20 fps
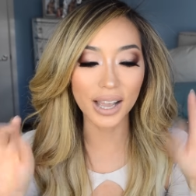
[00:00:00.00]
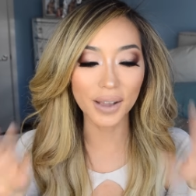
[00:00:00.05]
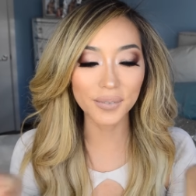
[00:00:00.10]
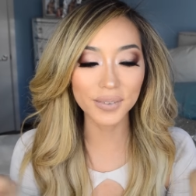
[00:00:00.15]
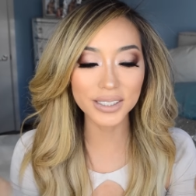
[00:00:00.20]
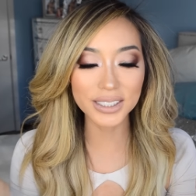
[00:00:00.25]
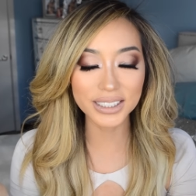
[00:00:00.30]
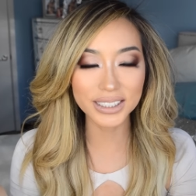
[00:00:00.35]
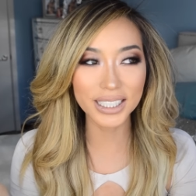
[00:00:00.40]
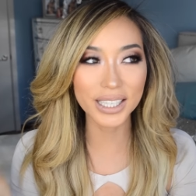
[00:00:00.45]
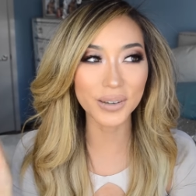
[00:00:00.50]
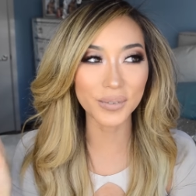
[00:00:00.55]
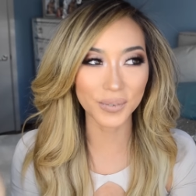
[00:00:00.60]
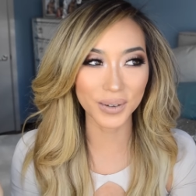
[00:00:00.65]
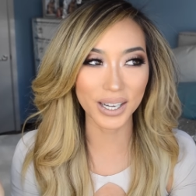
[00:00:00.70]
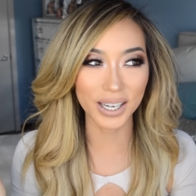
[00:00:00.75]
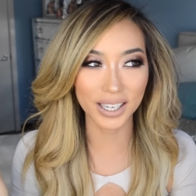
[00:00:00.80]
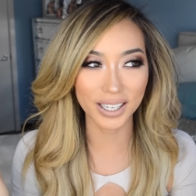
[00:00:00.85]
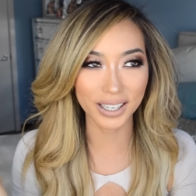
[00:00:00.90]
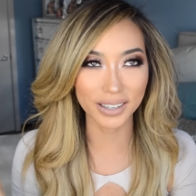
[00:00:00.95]
It was just like
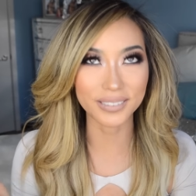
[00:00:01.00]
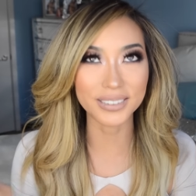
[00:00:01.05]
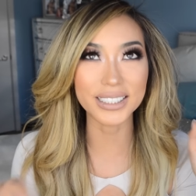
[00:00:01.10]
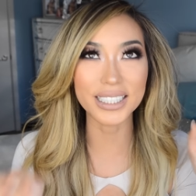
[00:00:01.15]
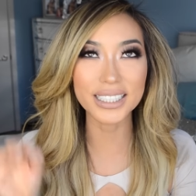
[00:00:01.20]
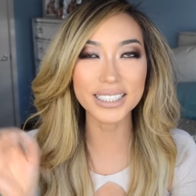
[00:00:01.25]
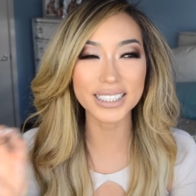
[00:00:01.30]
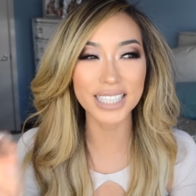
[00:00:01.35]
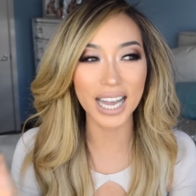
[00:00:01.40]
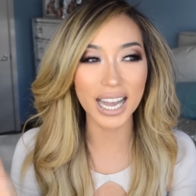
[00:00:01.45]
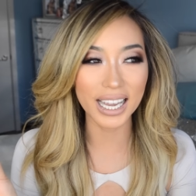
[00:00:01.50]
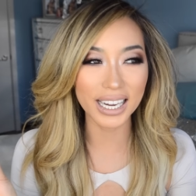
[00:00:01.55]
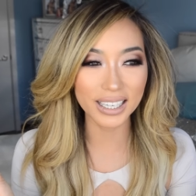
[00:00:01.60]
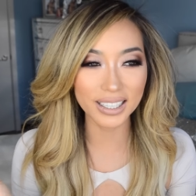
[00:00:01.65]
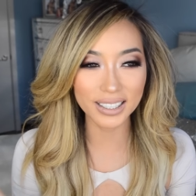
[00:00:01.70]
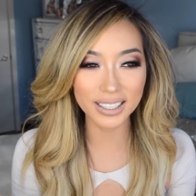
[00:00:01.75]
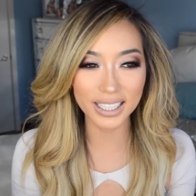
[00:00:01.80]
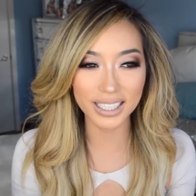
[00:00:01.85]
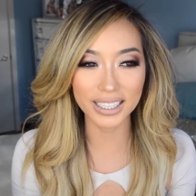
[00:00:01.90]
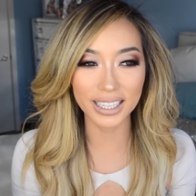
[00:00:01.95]
weird. I was like
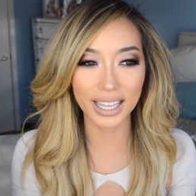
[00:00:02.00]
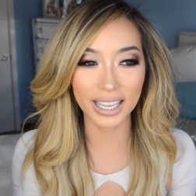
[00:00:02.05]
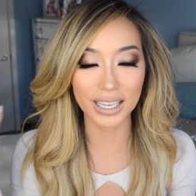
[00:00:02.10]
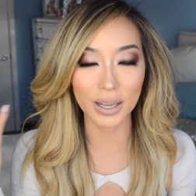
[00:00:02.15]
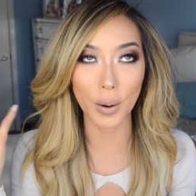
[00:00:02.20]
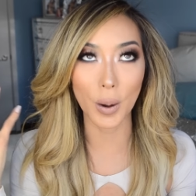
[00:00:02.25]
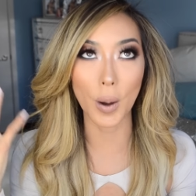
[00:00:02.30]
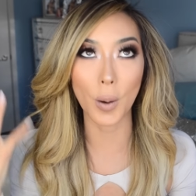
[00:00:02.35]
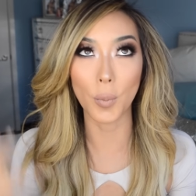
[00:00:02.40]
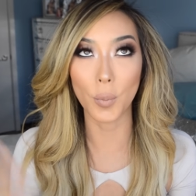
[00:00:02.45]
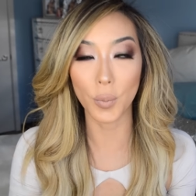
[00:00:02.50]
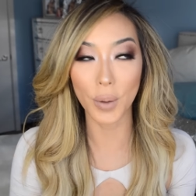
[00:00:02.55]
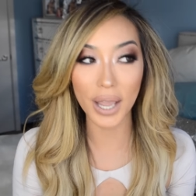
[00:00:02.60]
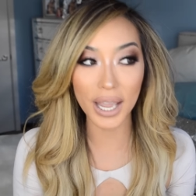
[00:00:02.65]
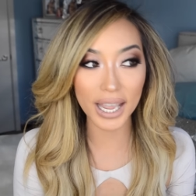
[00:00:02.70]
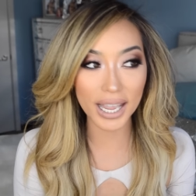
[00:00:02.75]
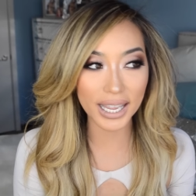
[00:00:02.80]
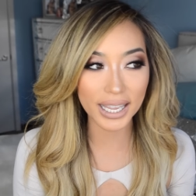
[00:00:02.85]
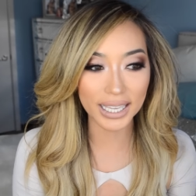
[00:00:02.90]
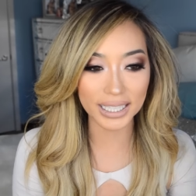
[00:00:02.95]
tired and like
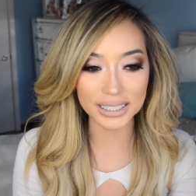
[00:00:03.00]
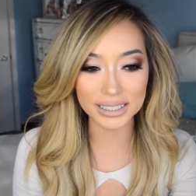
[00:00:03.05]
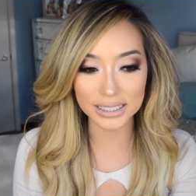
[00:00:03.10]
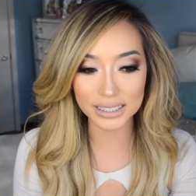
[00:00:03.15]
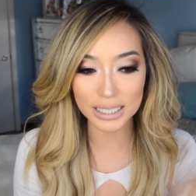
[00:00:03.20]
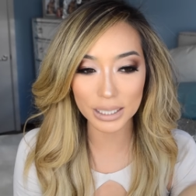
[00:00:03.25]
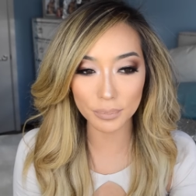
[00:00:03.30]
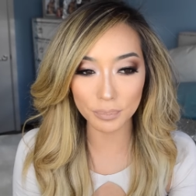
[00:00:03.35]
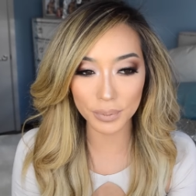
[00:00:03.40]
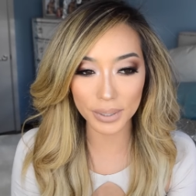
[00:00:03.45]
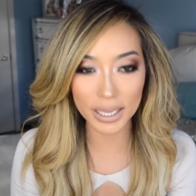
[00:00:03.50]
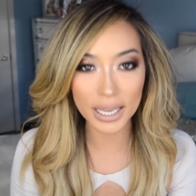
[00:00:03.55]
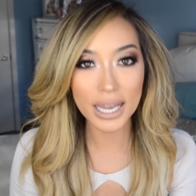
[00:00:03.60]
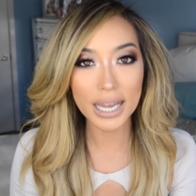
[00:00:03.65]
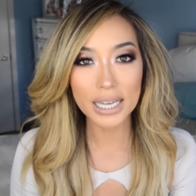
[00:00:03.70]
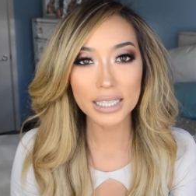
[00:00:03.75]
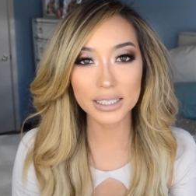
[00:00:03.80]
awake and sleepy.